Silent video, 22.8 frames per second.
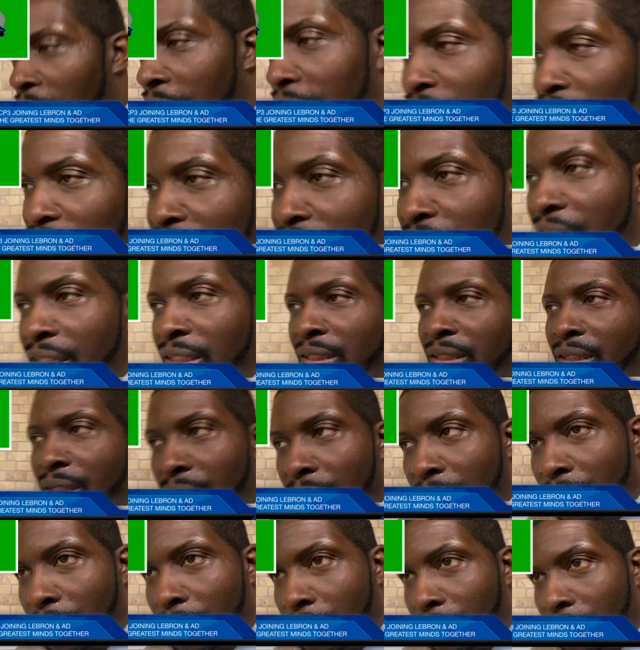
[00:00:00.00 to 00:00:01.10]
I just seen a.
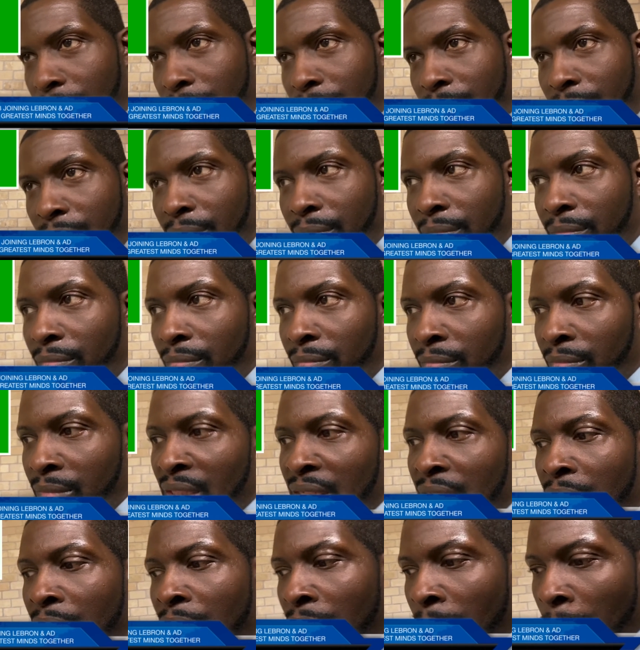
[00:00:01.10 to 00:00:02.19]
Um,
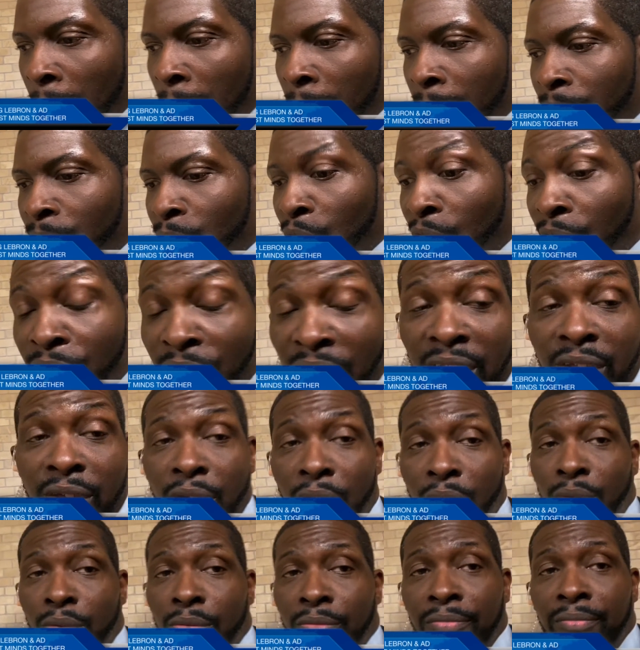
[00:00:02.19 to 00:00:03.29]
the
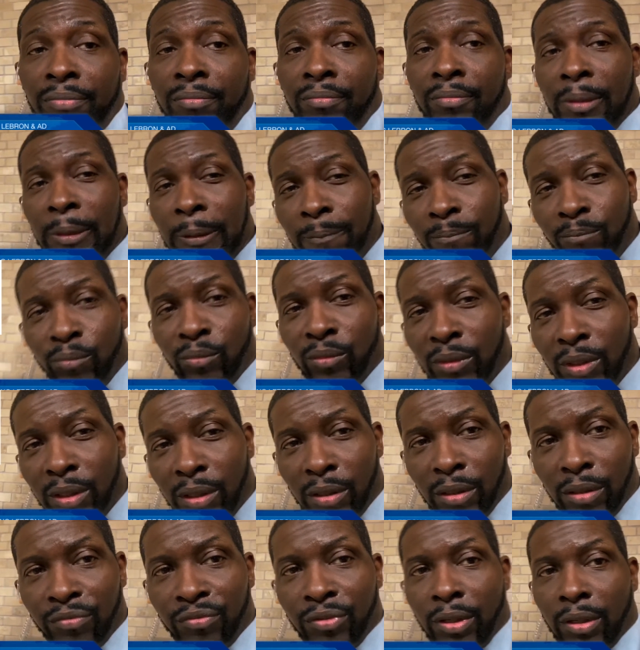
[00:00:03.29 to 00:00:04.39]
video
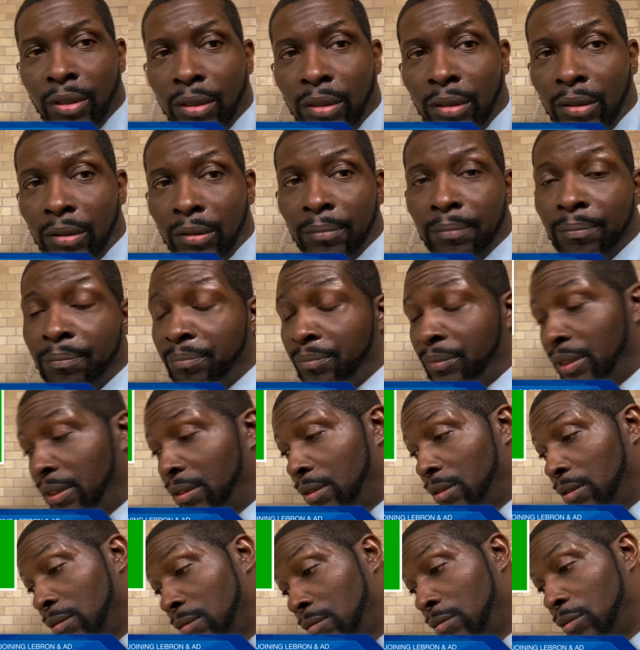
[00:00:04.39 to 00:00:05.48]
of
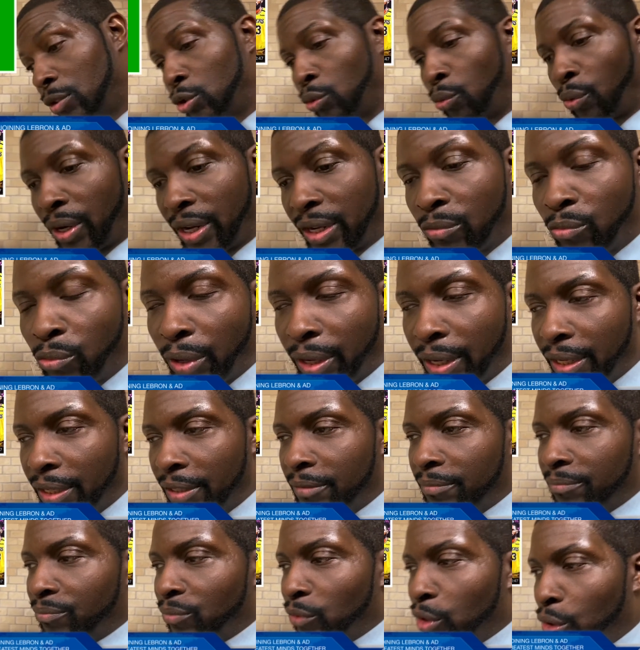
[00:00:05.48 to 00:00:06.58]
uh, Dwyane
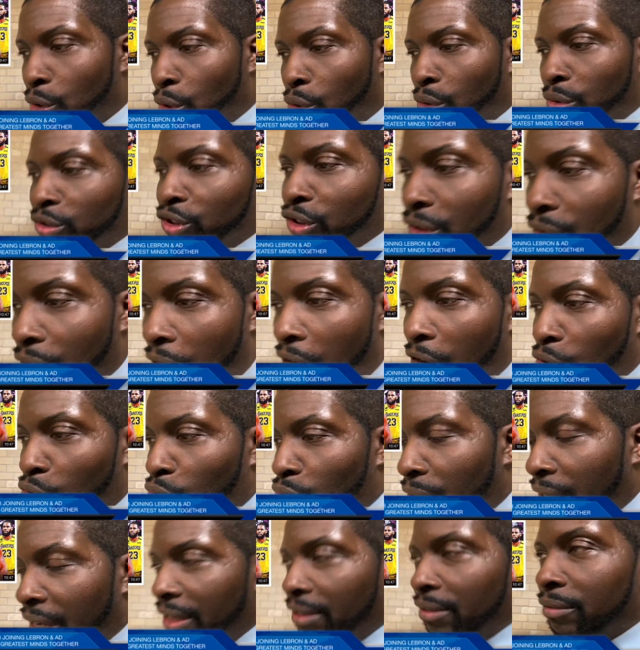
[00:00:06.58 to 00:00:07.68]
Wade, you know, a Chicago
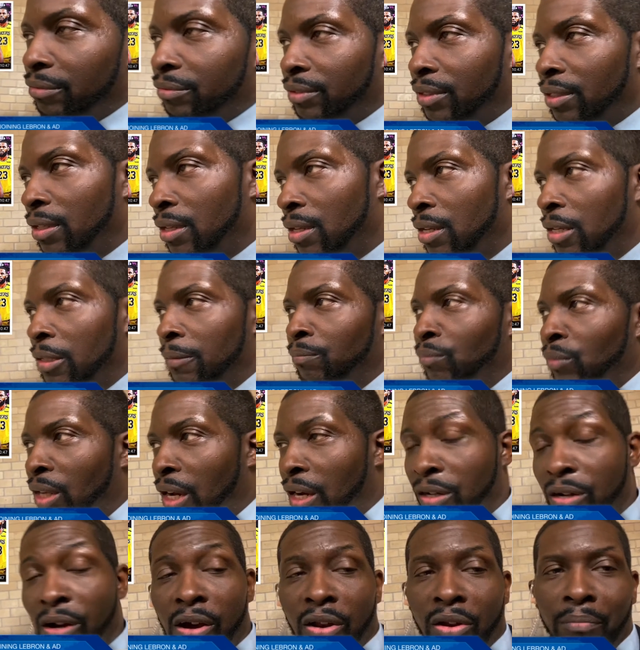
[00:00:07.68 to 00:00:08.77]
native. I
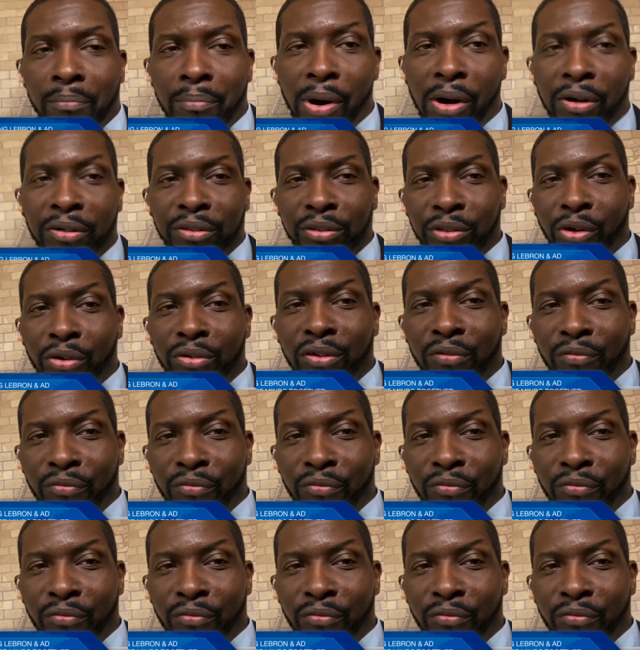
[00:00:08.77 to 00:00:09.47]
call him Boss Third the